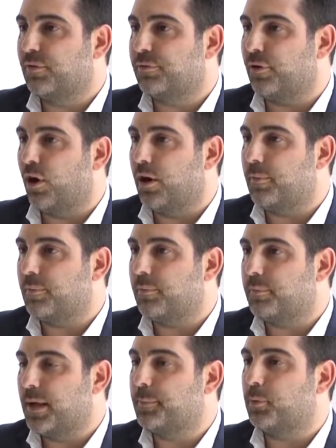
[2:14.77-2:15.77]

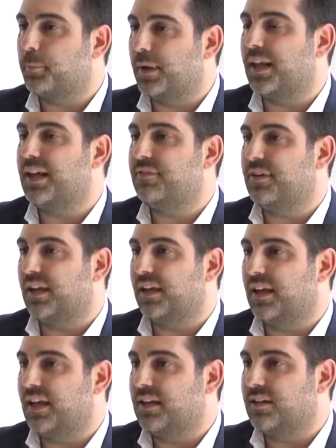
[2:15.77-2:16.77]
from people
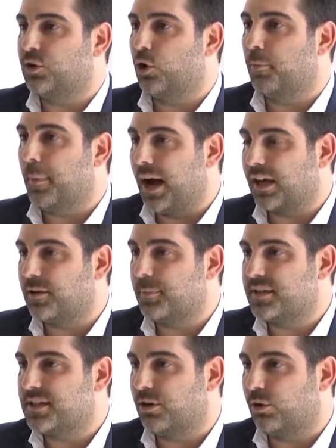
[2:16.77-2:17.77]
believing in your marketing
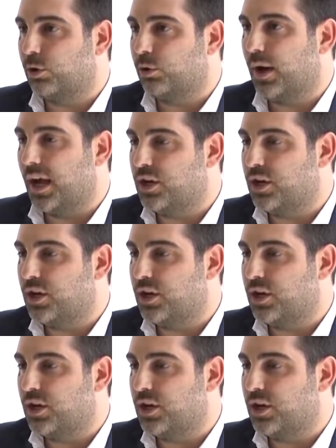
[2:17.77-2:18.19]
material